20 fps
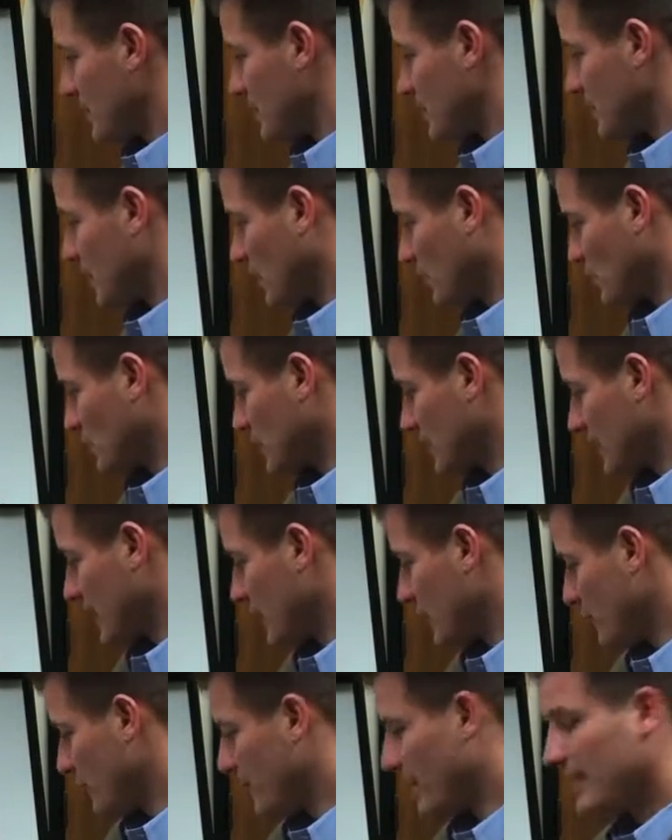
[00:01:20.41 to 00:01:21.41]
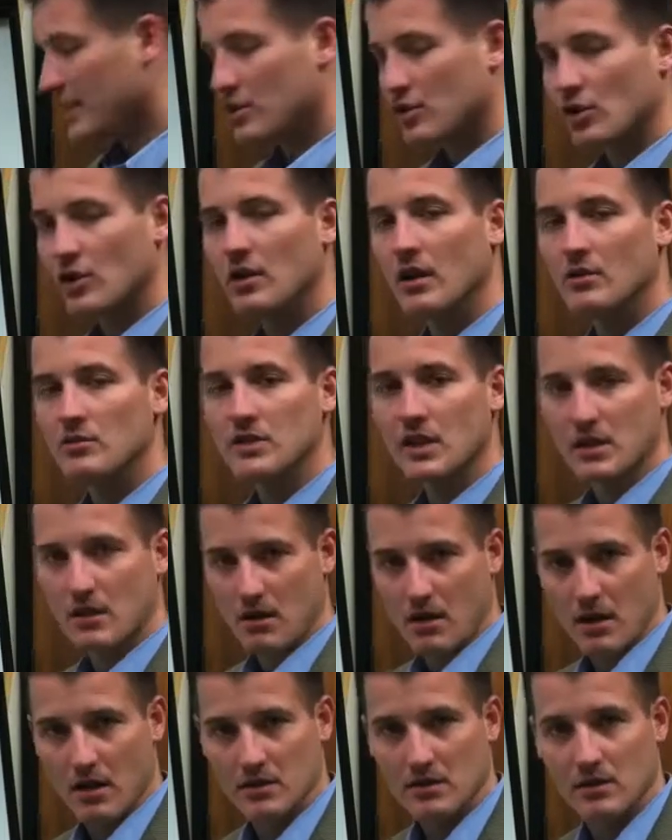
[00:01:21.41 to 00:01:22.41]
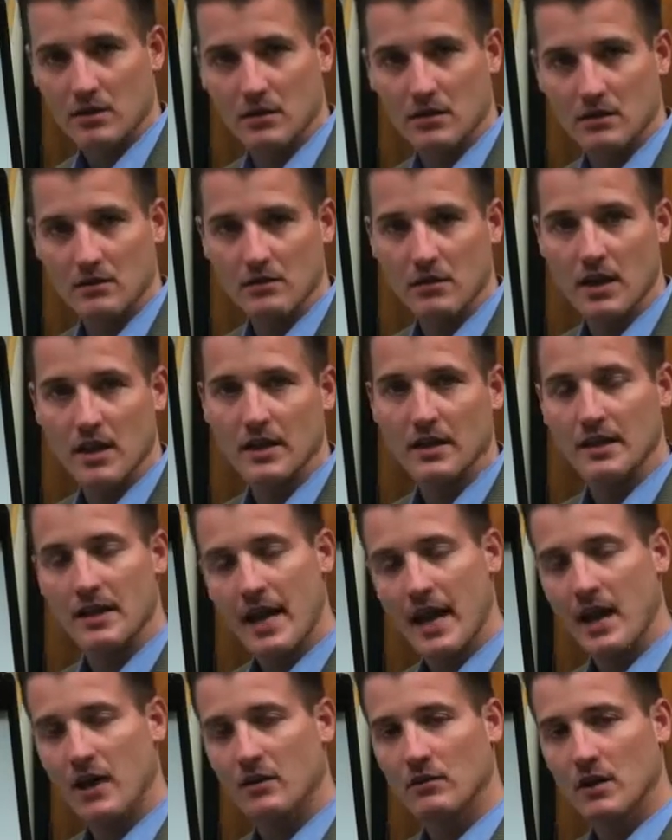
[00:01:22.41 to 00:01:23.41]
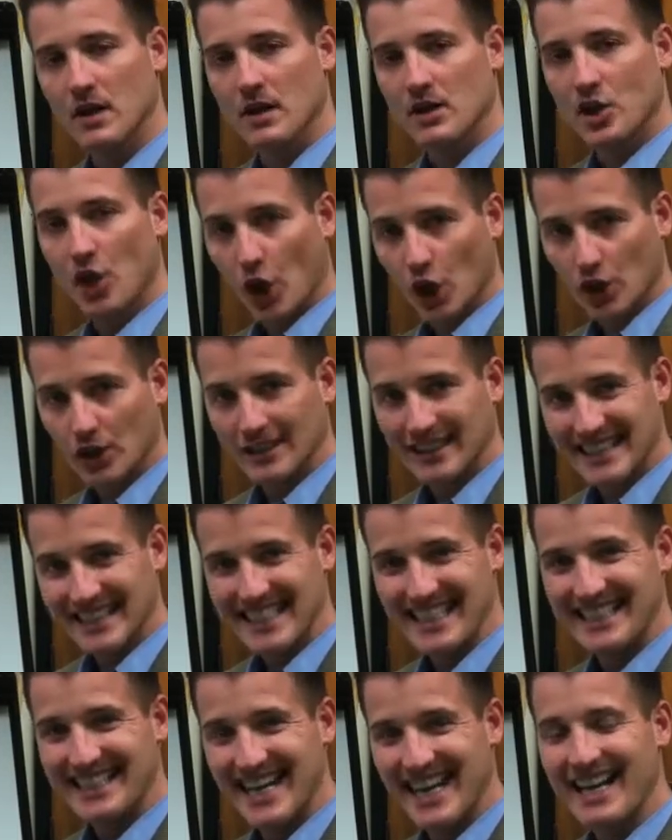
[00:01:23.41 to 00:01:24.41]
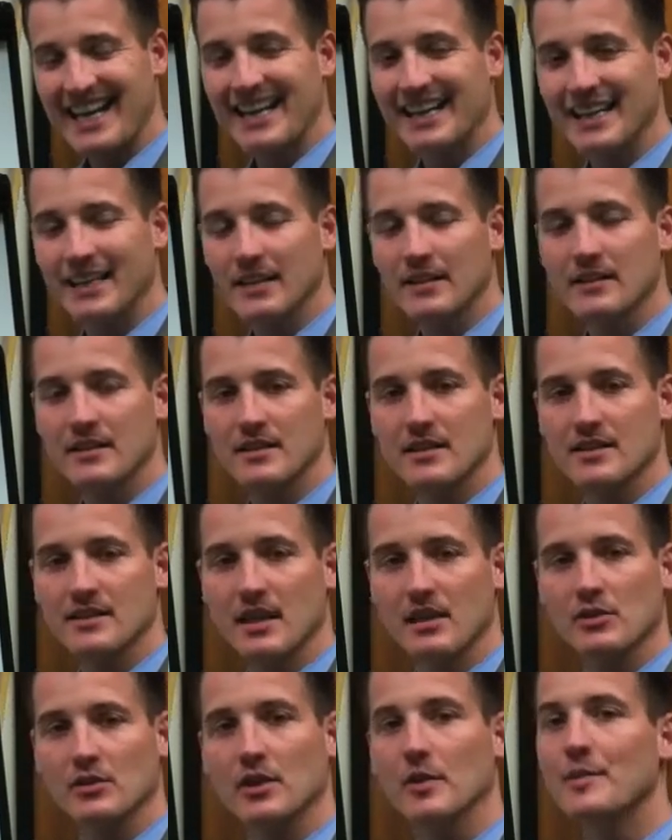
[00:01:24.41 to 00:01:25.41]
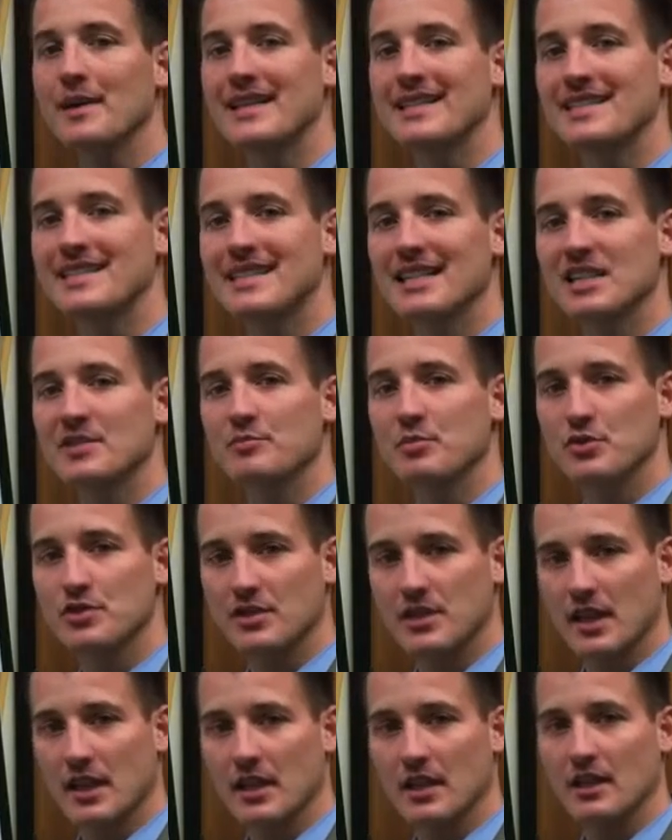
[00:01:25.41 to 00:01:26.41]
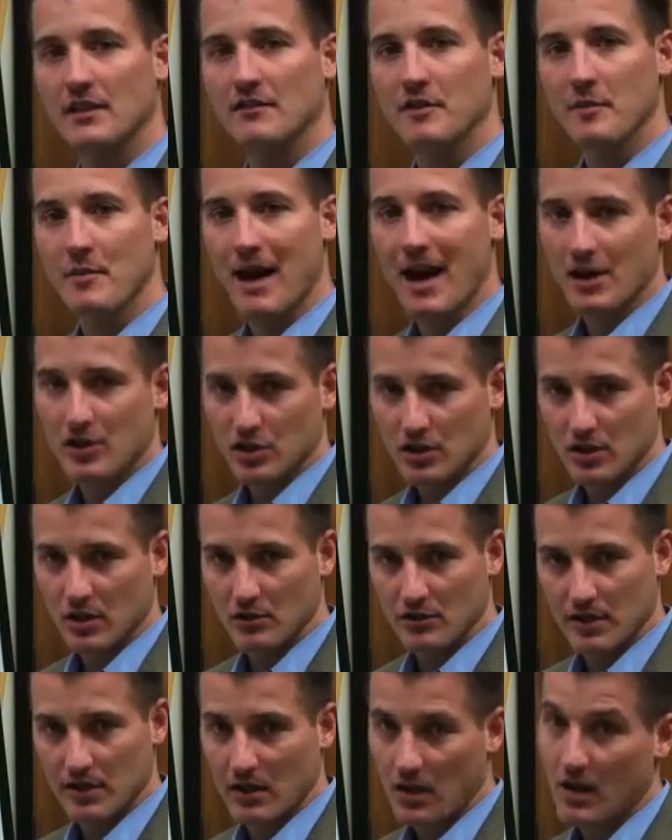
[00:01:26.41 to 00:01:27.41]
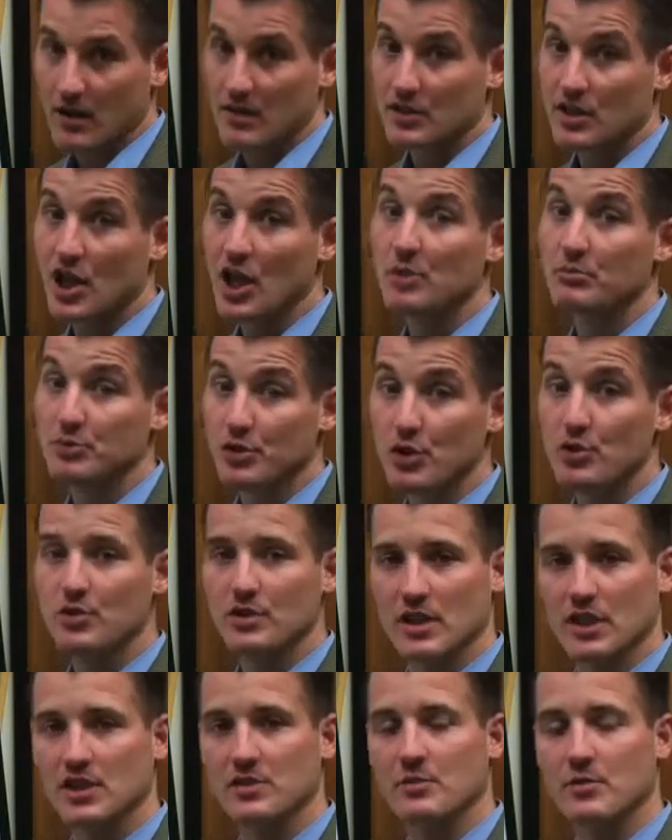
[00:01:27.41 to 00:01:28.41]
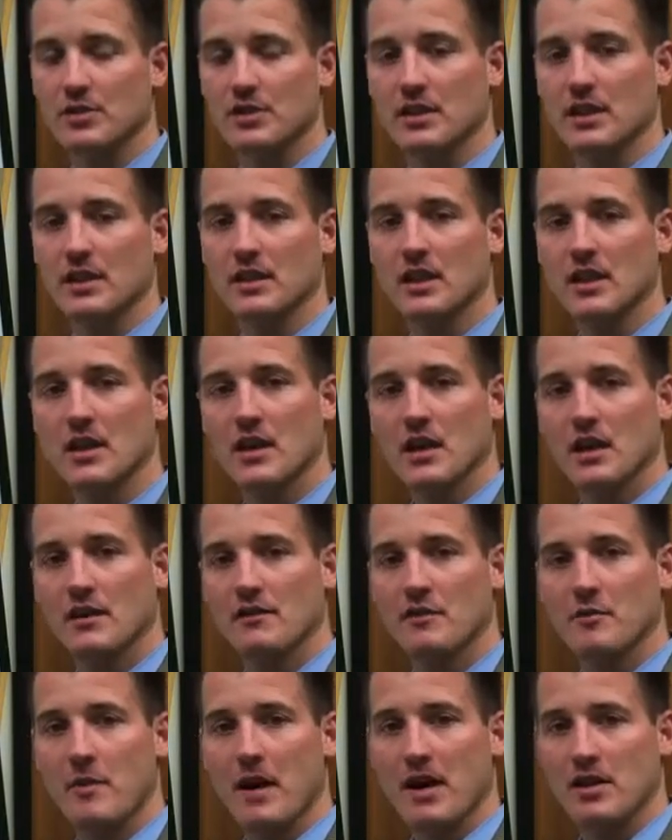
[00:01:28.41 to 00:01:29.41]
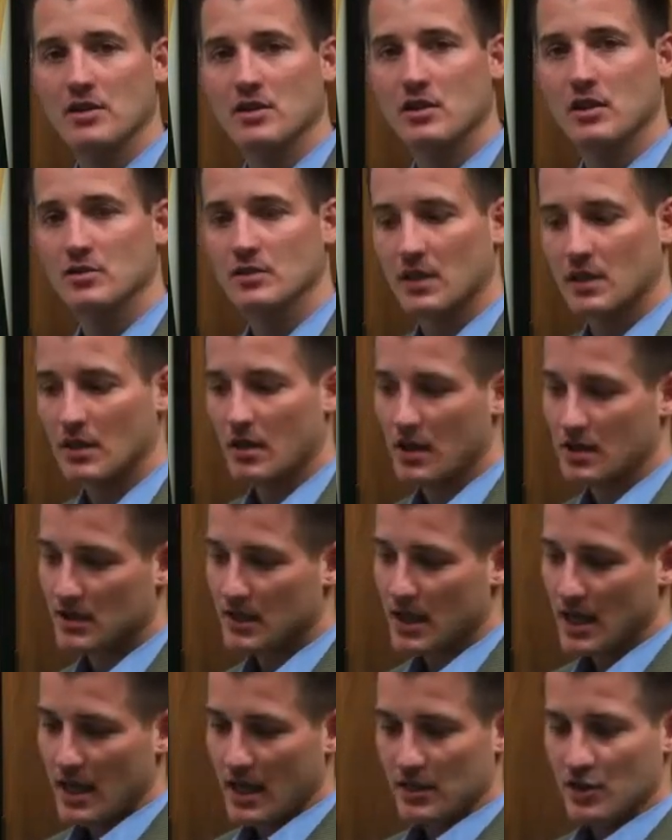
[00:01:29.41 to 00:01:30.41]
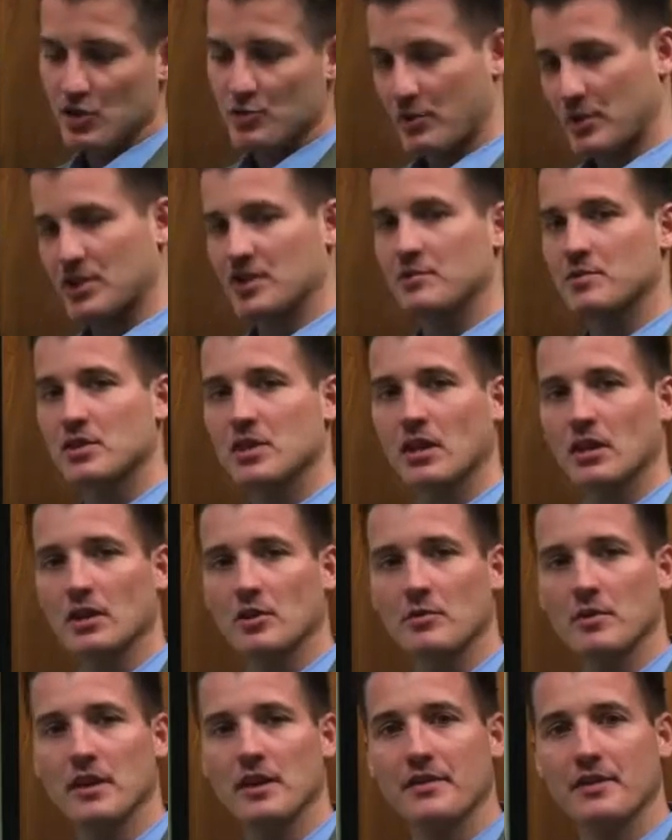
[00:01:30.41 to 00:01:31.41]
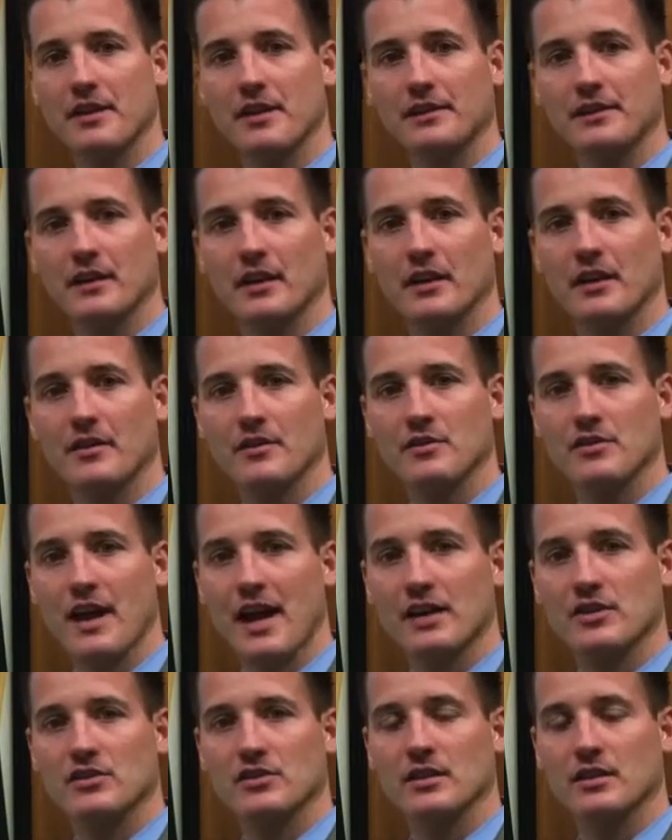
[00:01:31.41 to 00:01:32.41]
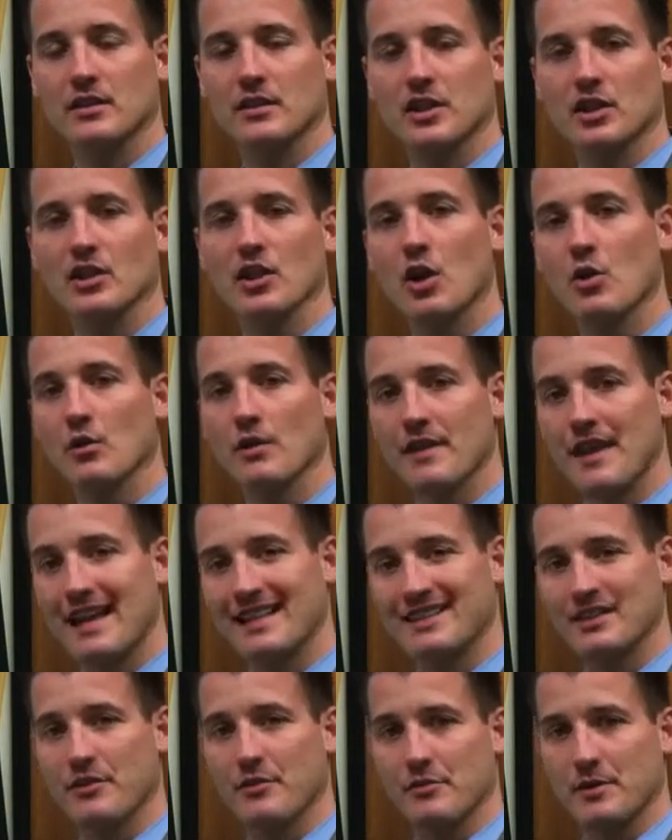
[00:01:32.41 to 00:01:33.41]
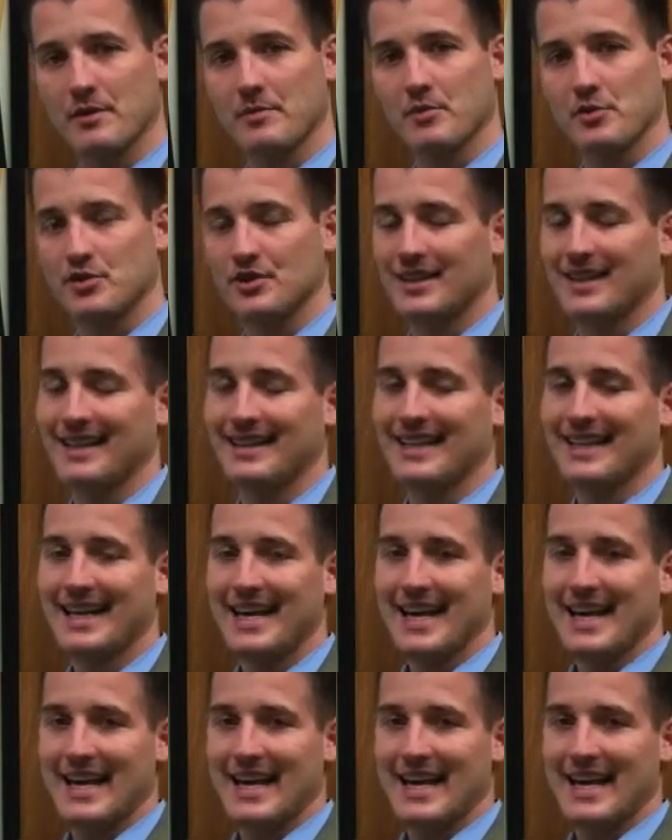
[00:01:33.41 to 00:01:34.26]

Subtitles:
Sellers can help pay your closing costs. Okay, now currently today the seller can pay 6% of the buyer's closing costs, up to 6% of the buyer's closing costs. And there's been some scuttlebutt that they're actually going to lower that to 3%.